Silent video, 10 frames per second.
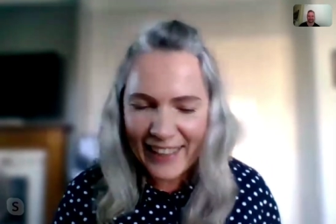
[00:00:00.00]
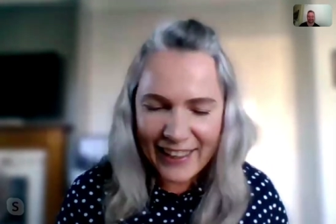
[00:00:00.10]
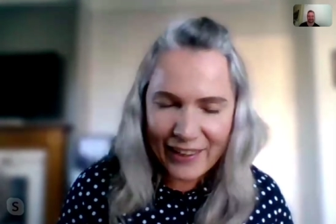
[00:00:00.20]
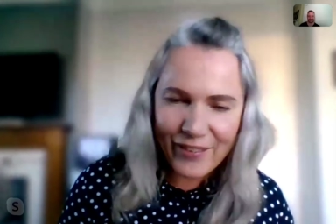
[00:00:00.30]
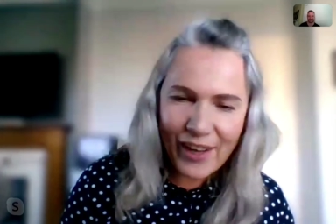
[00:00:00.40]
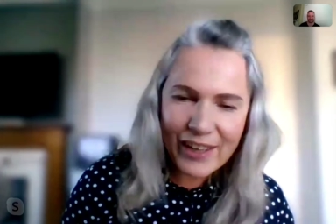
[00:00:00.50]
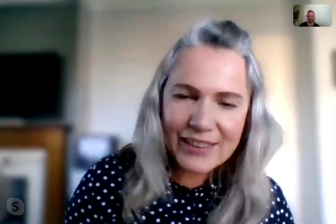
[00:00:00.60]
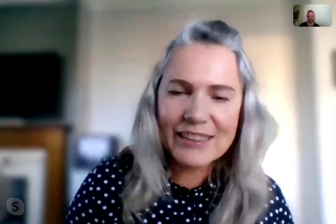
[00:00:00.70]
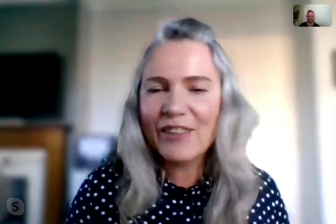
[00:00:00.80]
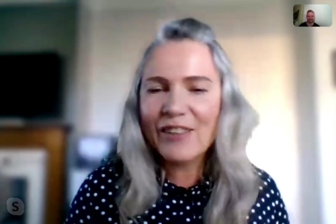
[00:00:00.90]
I find it
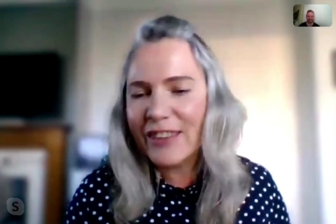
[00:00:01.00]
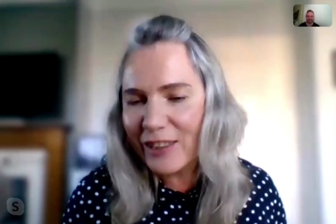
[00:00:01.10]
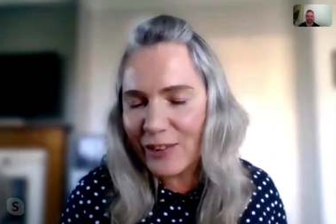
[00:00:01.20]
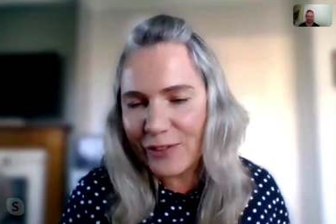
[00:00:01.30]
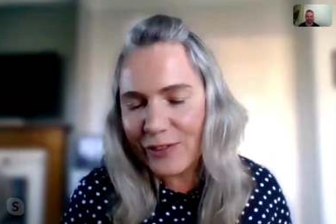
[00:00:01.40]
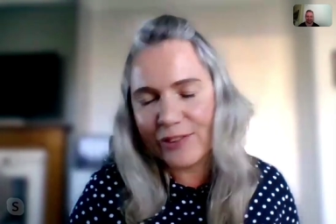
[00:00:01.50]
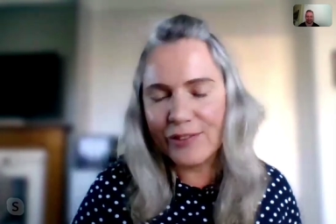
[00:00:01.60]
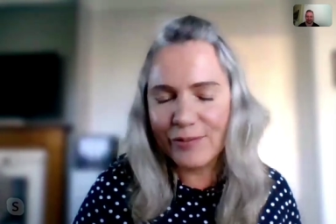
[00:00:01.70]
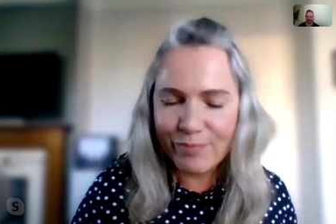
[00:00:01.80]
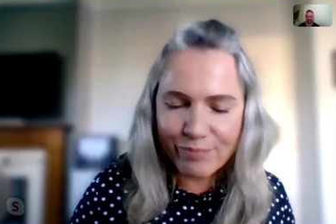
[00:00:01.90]
difficult to to
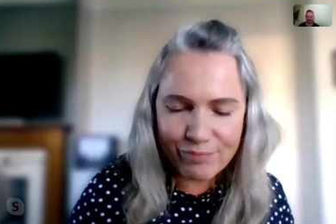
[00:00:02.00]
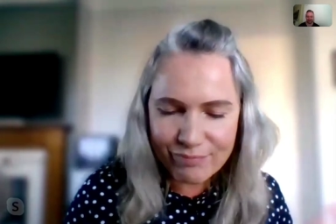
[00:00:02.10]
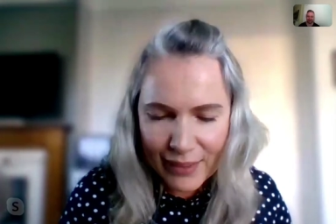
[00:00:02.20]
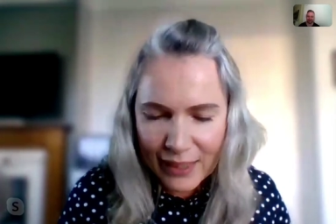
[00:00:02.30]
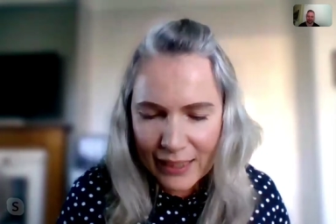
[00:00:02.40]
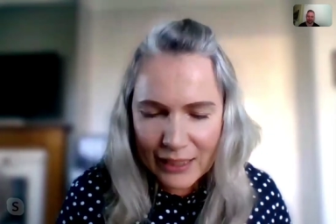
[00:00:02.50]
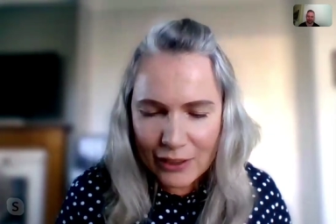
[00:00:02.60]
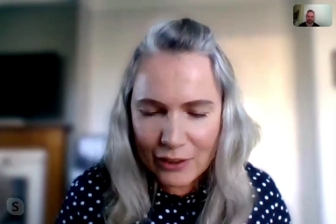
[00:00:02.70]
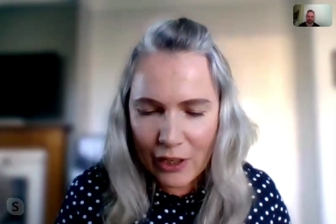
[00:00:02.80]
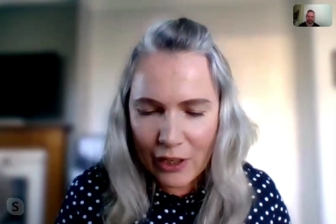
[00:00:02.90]

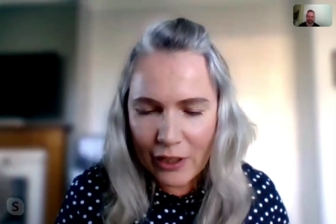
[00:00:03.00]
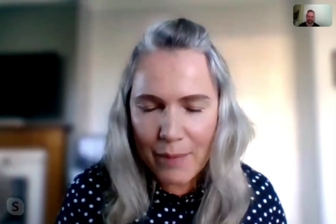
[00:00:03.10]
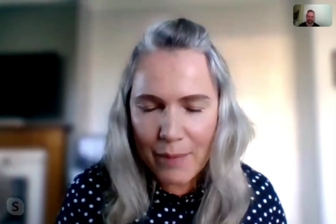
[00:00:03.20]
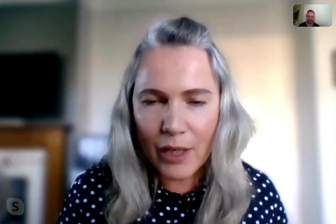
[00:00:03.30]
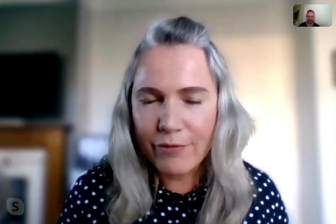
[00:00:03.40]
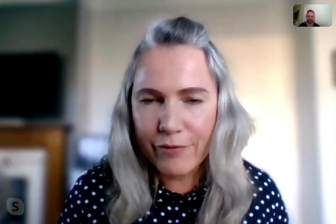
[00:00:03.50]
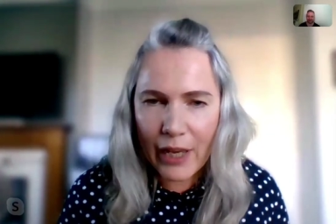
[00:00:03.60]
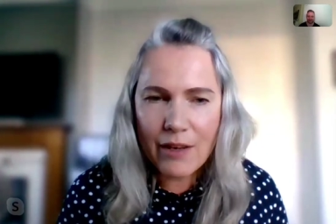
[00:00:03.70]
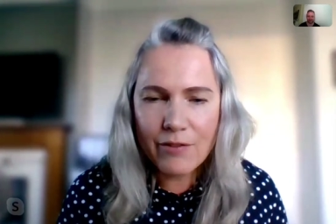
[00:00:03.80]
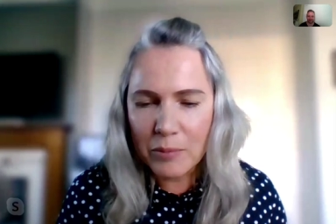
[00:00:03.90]
you know name my
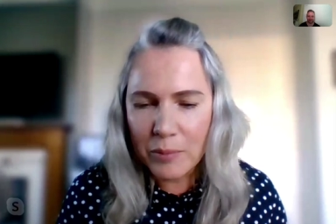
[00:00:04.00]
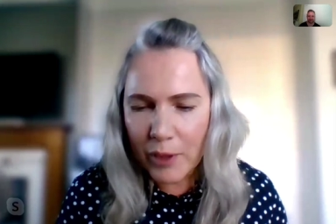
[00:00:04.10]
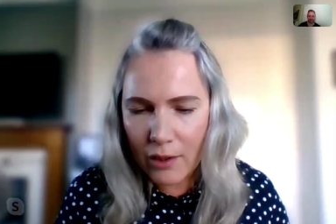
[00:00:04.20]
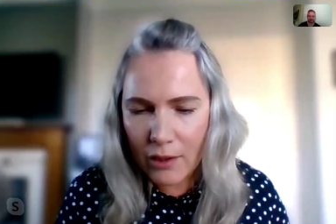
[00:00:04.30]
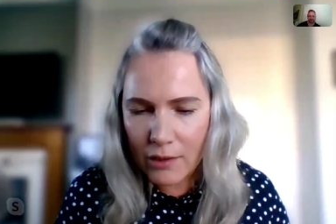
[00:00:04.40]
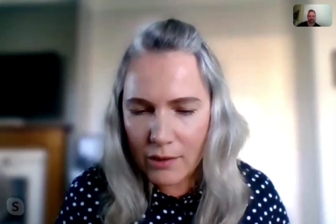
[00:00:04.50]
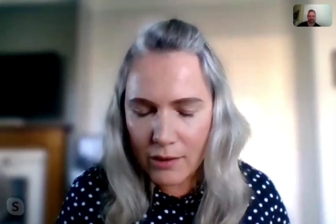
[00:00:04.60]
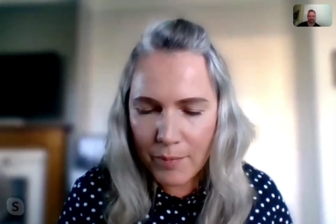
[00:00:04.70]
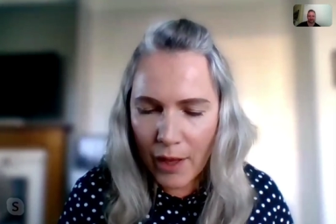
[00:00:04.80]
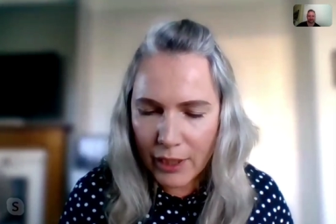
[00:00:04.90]
favorite because I'm
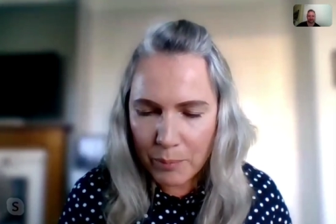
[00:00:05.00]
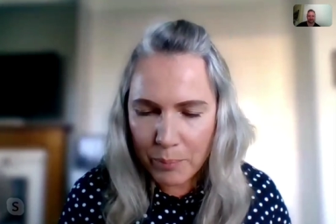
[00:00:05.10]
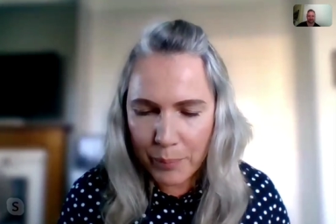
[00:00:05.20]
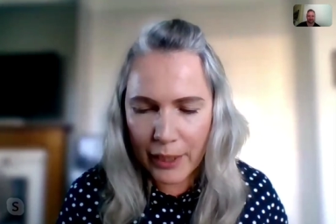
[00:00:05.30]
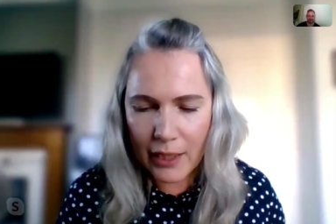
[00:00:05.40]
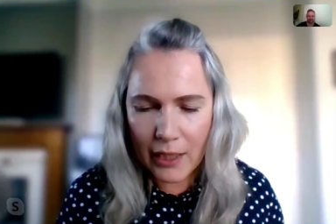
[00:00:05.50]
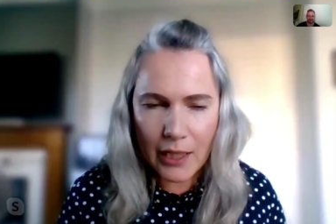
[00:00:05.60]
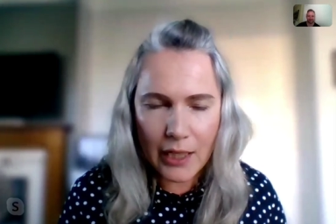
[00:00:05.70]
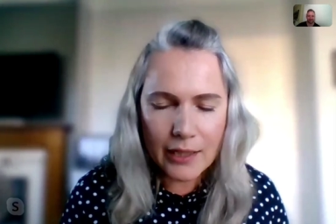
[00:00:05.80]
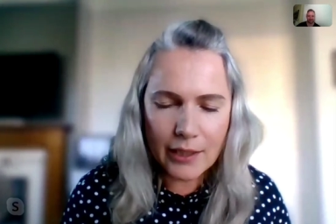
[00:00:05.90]
not really picky
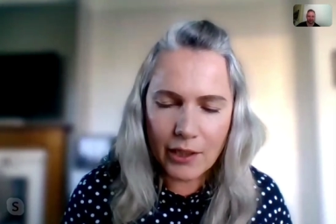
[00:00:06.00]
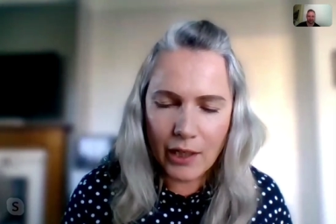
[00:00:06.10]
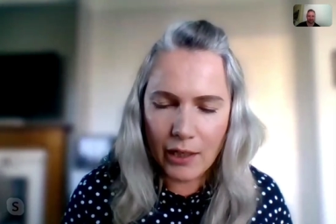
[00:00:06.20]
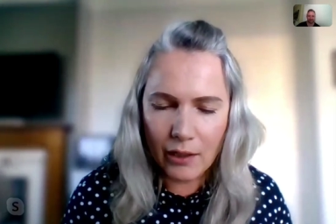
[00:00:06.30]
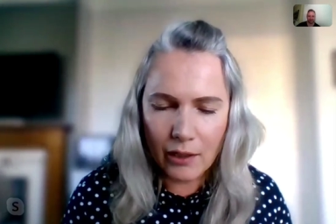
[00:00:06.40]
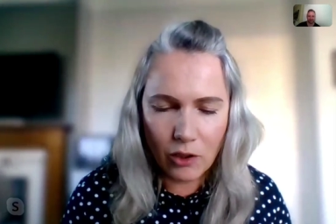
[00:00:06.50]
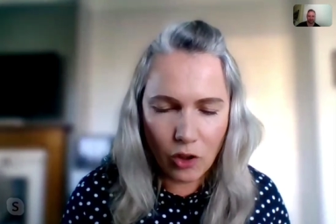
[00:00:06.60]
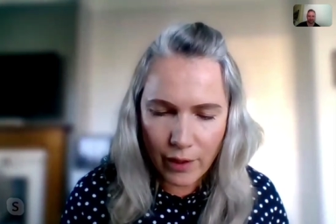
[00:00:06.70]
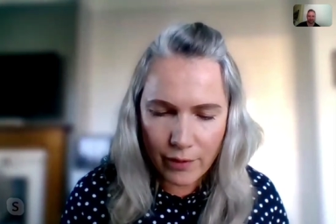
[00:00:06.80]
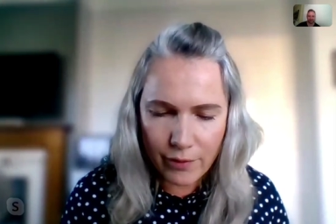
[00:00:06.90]
eater. I love
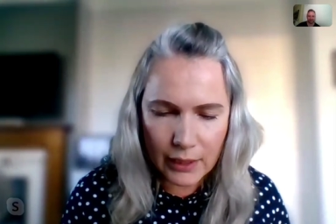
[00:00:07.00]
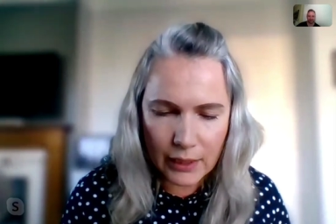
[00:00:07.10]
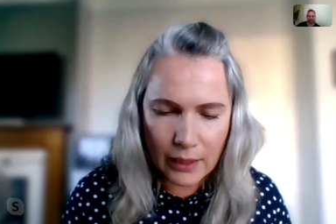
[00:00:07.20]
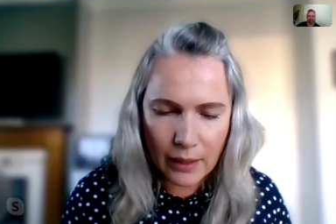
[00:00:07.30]
everything,